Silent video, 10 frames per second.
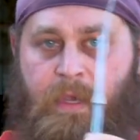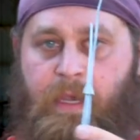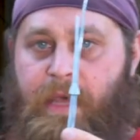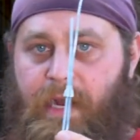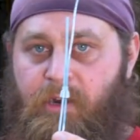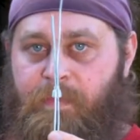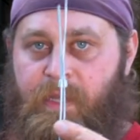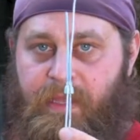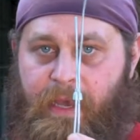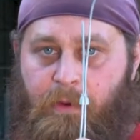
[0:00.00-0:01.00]
And that crimped
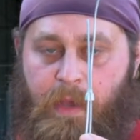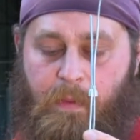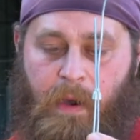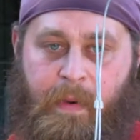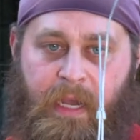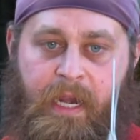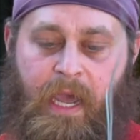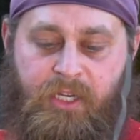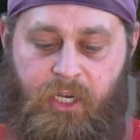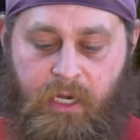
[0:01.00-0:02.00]
it, and that would be a permanent
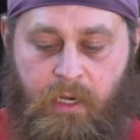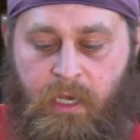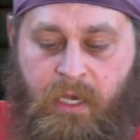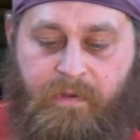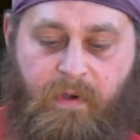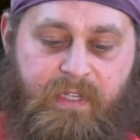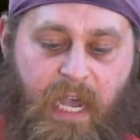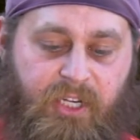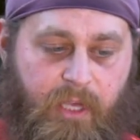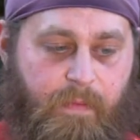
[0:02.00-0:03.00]
connection. If I was
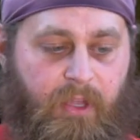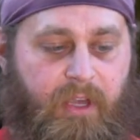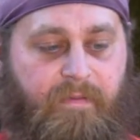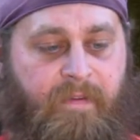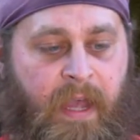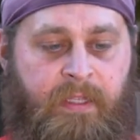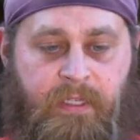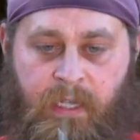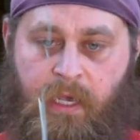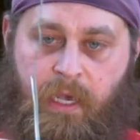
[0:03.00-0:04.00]
actually building
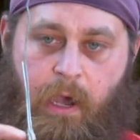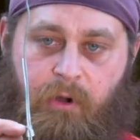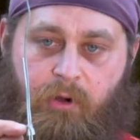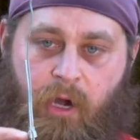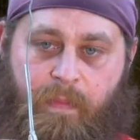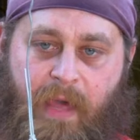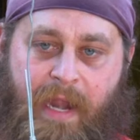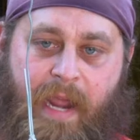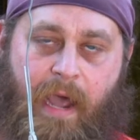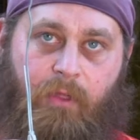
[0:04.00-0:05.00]
fence, I would crimp
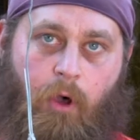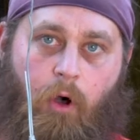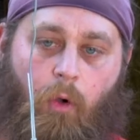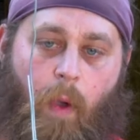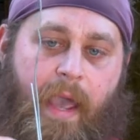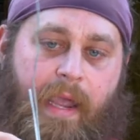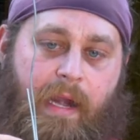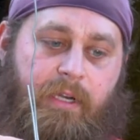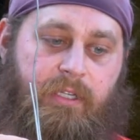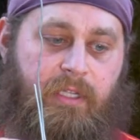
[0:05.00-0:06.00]
that down the whole way and
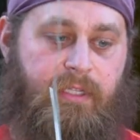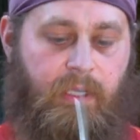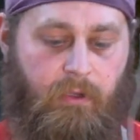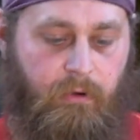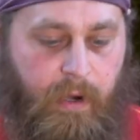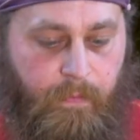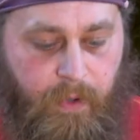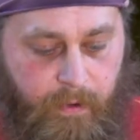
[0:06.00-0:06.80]
not just a single crimp.